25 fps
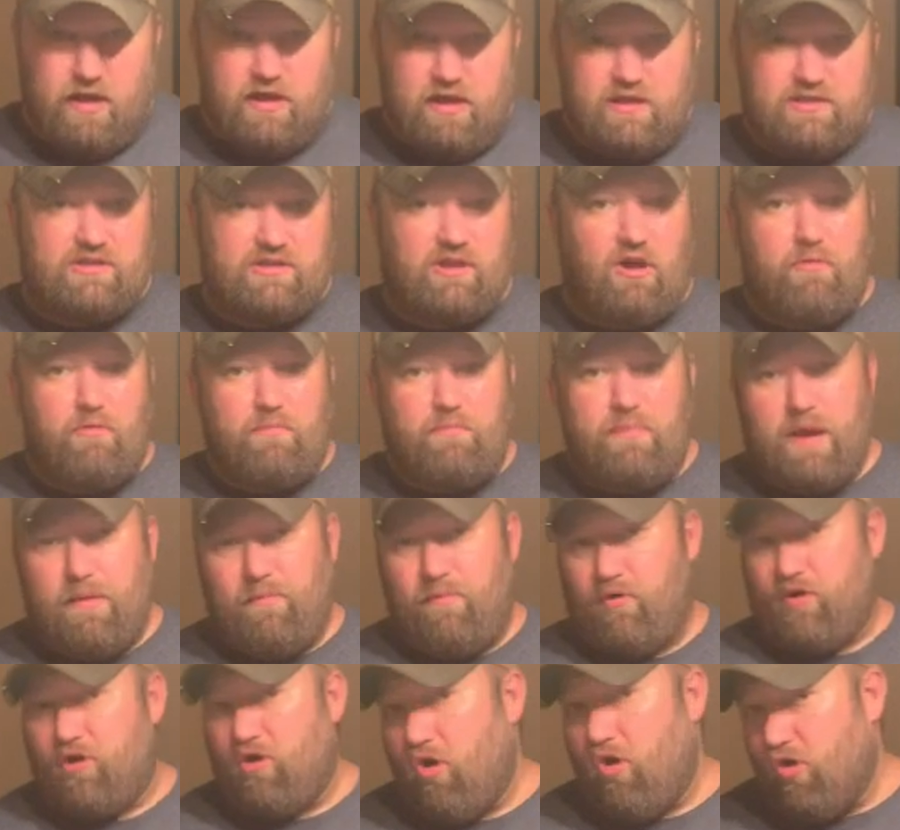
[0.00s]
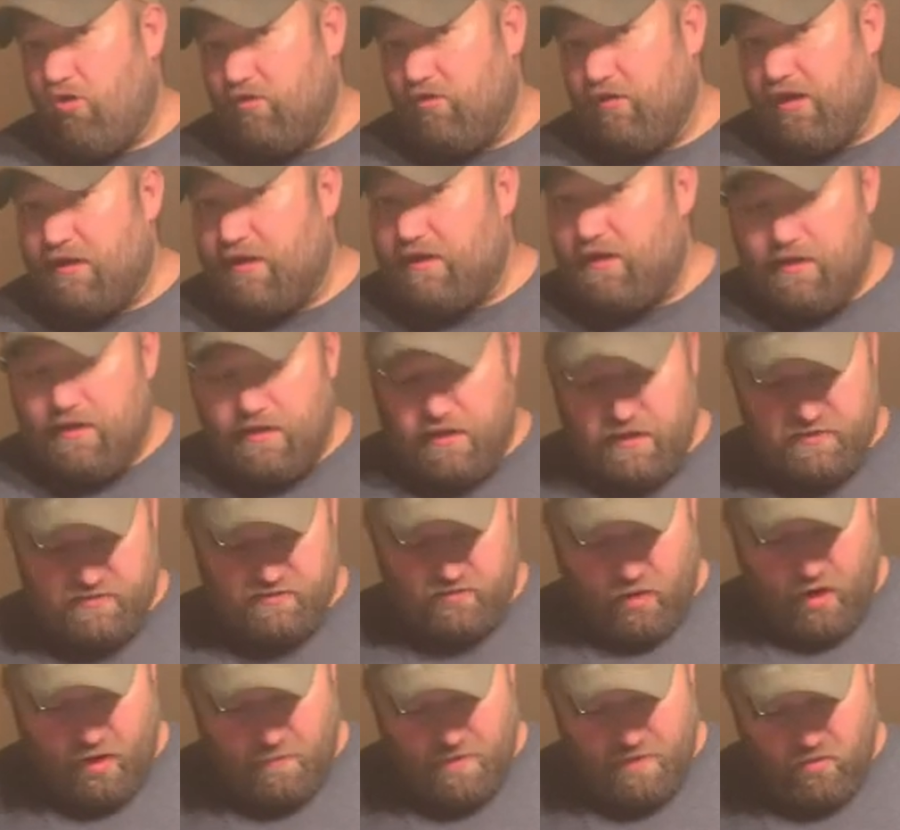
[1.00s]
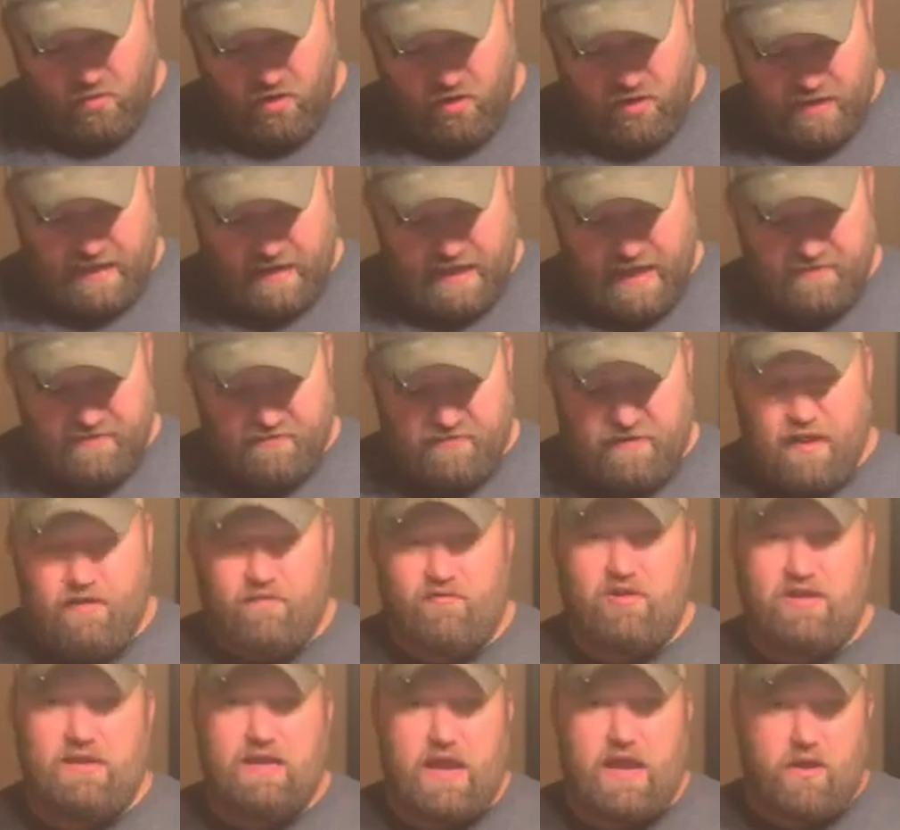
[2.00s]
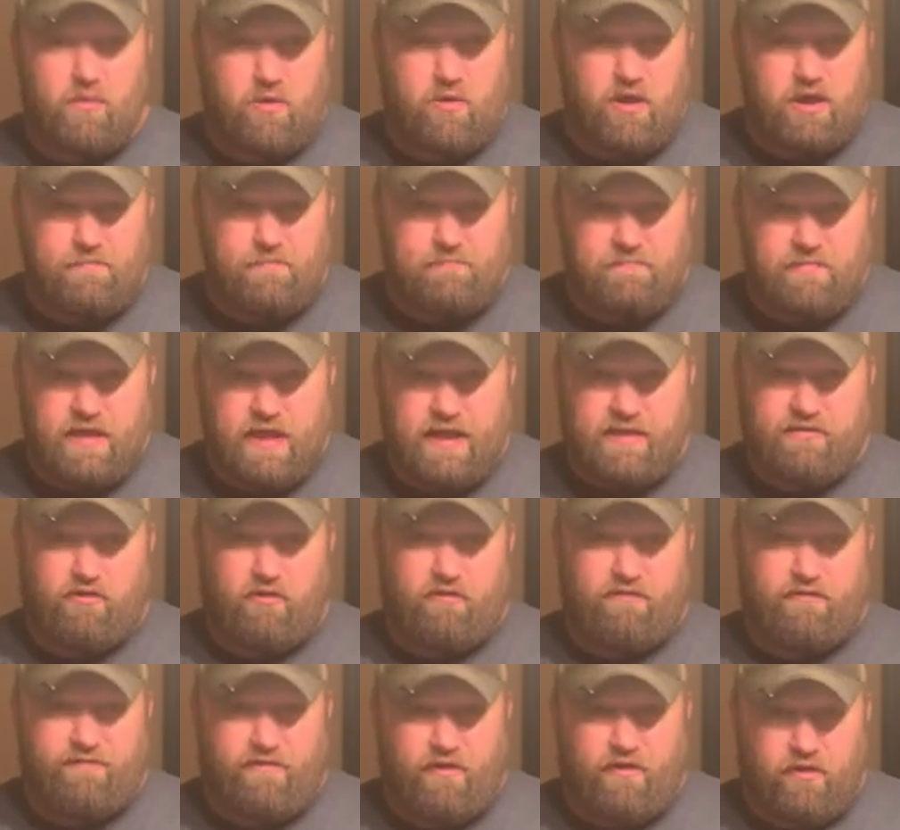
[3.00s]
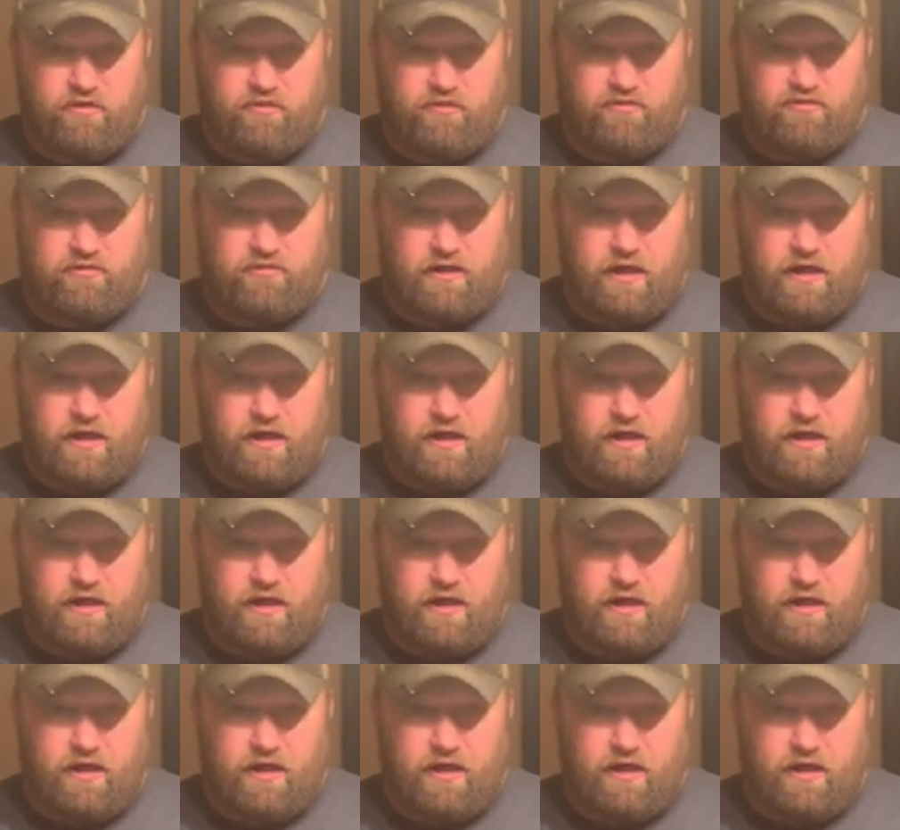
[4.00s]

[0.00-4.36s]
Salt, pepper, garlic. So I'll be running Heath's Everyday Rub as our first